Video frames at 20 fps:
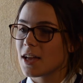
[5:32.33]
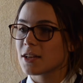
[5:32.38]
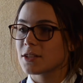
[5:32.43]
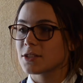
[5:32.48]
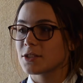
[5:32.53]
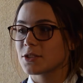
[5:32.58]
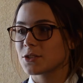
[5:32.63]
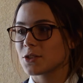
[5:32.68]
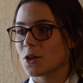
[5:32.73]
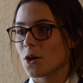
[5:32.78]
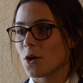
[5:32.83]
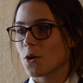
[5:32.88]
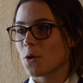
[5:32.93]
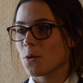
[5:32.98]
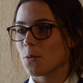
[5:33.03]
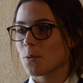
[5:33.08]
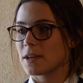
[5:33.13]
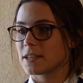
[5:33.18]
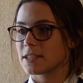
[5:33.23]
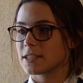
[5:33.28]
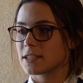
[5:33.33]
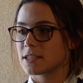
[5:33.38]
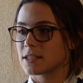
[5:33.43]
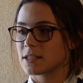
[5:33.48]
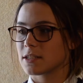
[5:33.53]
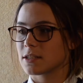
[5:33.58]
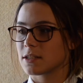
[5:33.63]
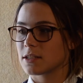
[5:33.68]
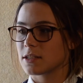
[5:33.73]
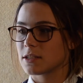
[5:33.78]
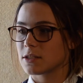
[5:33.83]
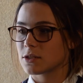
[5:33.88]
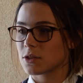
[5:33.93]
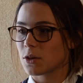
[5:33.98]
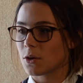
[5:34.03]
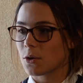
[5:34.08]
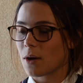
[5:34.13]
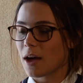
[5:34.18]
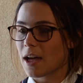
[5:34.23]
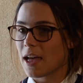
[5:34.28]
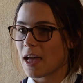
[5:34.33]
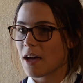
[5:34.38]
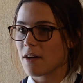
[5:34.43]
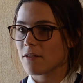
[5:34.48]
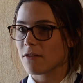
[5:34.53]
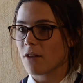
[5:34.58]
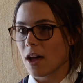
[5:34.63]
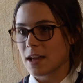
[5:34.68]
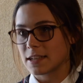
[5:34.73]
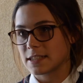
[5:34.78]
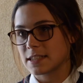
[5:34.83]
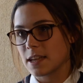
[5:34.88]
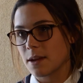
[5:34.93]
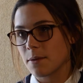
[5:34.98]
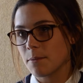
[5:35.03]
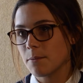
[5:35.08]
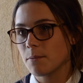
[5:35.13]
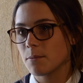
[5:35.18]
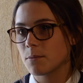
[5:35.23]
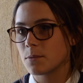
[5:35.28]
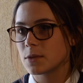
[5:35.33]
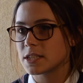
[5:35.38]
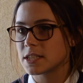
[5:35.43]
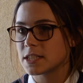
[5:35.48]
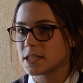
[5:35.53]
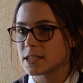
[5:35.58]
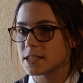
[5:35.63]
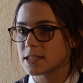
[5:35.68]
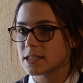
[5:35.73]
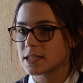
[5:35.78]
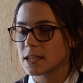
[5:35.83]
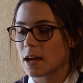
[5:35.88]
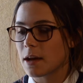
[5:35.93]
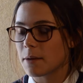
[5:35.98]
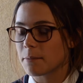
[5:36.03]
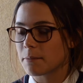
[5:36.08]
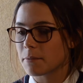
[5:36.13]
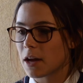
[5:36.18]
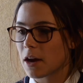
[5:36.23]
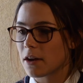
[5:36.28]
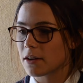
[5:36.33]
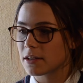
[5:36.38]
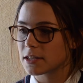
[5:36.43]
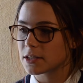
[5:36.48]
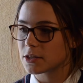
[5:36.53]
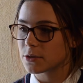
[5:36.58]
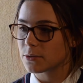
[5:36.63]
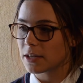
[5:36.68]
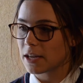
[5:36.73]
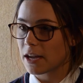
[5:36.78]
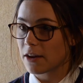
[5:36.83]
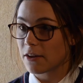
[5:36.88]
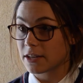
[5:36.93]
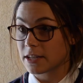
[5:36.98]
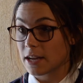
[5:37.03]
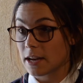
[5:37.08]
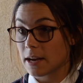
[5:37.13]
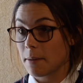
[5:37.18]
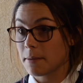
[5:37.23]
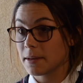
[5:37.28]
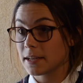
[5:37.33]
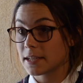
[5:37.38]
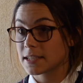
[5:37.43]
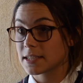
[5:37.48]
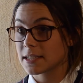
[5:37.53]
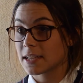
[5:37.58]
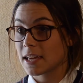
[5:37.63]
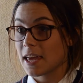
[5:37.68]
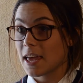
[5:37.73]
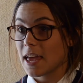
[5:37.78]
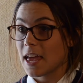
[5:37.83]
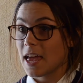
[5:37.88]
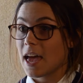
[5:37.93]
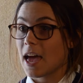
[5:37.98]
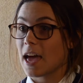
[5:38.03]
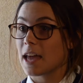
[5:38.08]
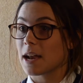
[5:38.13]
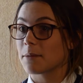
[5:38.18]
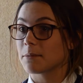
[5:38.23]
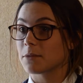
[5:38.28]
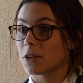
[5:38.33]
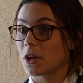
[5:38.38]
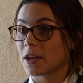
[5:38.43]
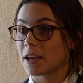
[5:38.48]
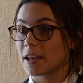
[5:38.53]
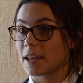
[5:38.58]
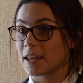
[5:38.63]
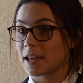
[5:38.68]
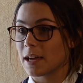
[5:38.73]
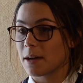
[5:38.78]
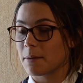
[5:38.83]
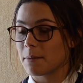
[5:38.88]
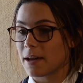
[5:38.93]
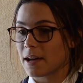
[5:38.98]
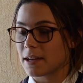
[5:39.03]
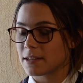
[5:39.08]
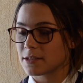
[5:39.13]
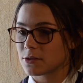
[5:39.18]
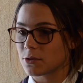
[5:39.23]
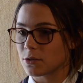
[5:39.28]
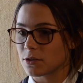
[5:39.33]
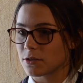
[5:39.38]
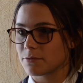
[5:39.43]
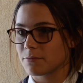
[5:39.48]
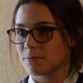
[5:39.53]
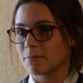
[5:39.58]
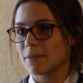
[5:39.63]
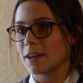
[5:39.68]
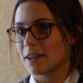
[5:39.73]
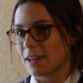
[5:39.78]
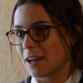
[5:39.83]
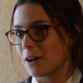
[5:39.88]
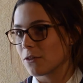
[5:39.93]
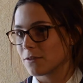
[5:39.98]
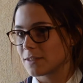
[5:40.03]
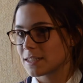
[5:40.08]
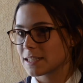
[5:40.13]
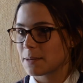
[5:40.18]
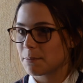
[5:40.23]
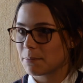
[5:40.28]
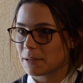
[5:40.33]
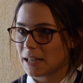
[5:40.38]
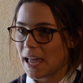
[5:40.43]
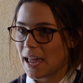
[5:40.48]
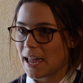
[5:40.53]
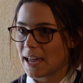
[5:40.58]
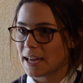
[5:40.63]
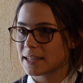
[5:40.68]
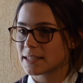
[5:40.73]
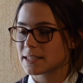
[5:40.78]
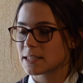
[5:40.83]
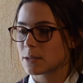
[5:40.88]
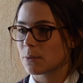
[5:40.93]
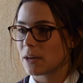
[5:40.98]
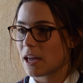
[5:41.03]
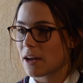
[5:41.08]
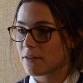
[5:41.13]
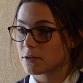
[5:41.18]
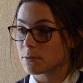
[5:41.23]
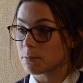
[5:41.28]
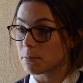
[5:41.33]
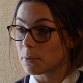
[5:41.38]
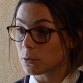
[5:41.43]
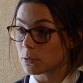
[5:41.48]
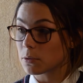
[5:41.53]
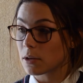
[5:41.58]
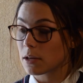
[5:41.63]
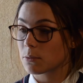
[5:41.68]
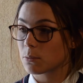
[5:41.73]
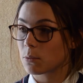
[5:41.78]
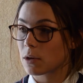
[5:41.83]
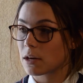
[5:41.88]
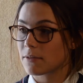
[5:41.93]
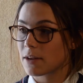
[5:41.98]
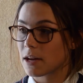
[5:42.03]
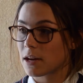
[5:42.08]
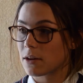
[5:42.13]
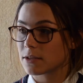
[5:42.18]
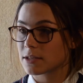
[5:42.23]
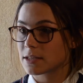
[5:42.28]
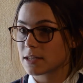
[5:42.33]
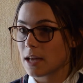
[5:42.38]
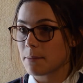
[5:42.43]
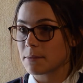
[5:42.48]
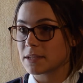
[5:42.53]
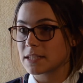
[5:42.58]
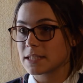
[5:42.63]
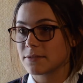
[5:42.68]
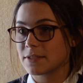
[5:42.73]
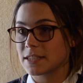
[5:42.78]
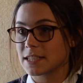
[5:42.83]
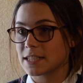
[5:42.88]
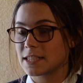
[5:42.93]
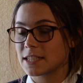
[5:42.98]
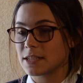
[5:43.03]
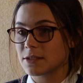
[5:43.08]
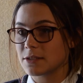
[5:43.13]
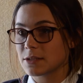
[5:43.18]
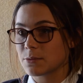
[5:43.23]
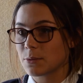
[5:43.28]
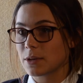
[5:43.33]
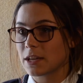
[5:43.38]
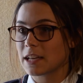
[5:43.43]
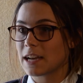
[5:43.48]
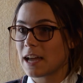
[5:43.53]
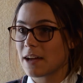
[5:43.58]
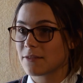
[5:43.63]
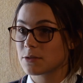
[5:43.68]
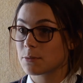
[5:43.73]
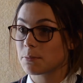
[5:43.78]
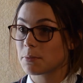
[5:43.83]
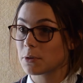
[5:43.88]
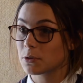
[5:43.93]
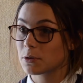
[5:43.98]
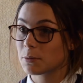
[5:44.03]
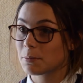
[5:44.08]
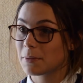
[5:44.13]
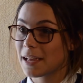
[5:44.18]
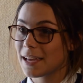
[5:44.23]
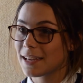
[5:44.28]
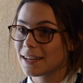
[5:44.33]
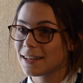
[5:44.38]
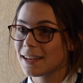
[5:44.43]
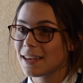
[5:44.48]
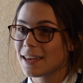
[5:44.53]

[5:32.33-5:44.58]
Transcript: So I have iSTEM, which is currently doing aerodynamics, and I'm learning about sort of obviously planes, and we have to build. One of our assignments for this year is we're going to have to build a plane,